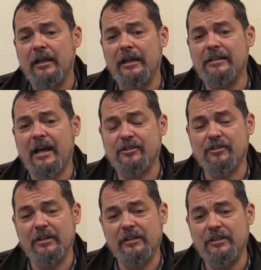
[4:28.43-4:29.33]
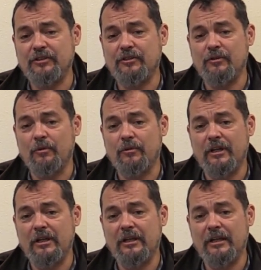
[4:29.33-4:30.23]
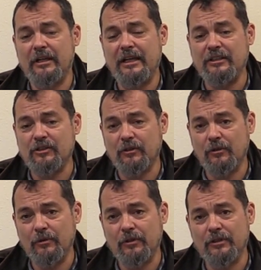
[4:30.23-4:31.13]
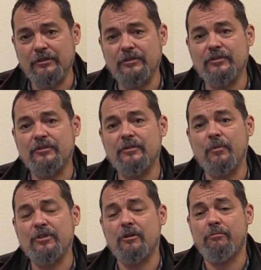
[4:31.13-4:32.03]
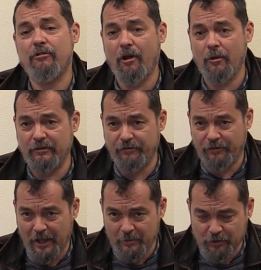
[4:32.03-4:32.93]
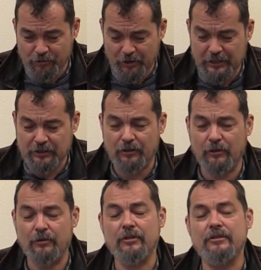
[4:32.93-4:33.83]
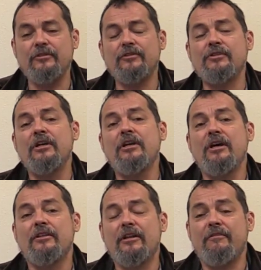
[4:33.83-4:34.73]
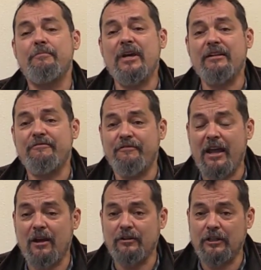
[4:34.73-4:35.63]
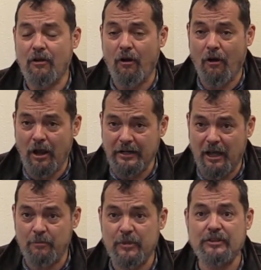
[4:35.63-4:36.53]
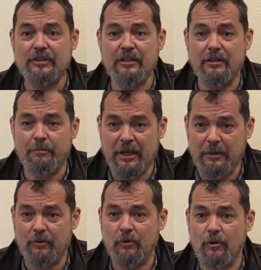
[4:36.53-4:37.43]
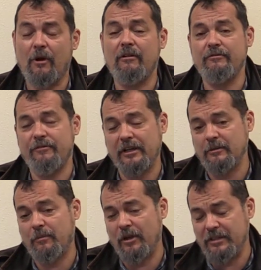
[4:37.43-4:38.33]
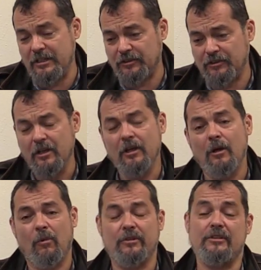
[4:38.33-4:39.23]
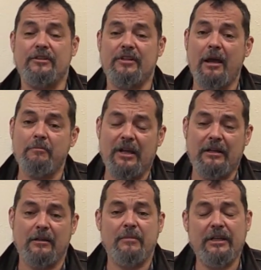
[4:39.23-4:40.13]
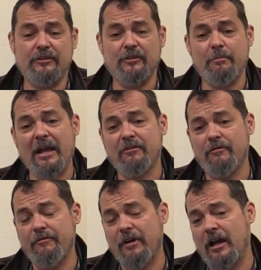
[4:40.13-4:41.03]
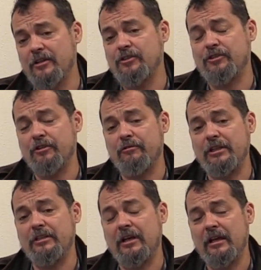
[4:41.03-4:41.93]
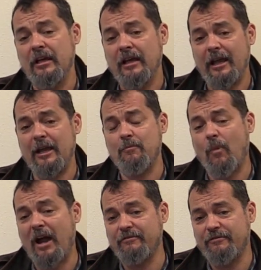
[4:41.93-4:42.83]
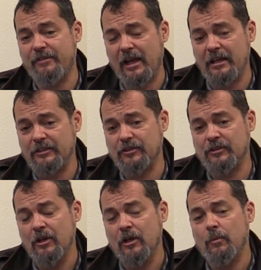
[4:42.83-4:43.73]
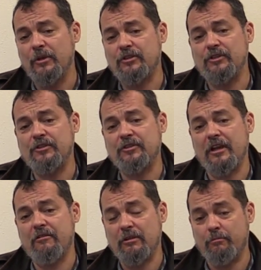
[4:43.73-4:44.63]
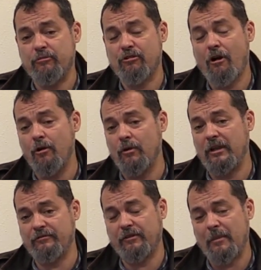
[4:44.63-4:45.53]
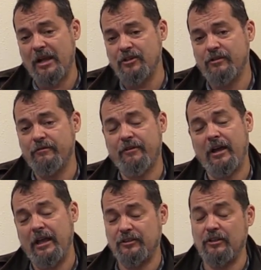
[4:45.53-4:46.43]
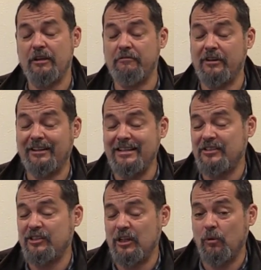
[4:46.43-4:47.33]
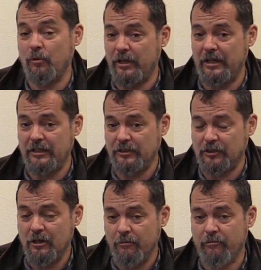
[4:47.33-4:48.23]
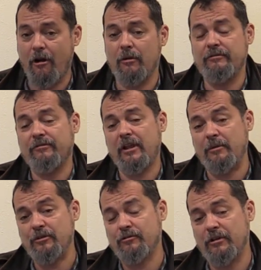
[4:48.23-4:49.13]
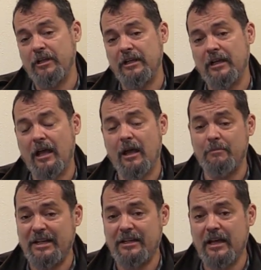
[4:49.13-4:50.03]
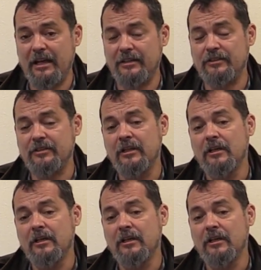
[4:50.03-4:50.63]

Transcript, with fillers: it actually listed all the interleukins, which are pro-inflammatory interleukins, that have been found in high numbers in the people who are infected by this. What does that mean? It means the macrophages are in the M1 phase, which is they're in pro-inflammation phase, and they're releasing all these pro-inflammatory uh, mediators.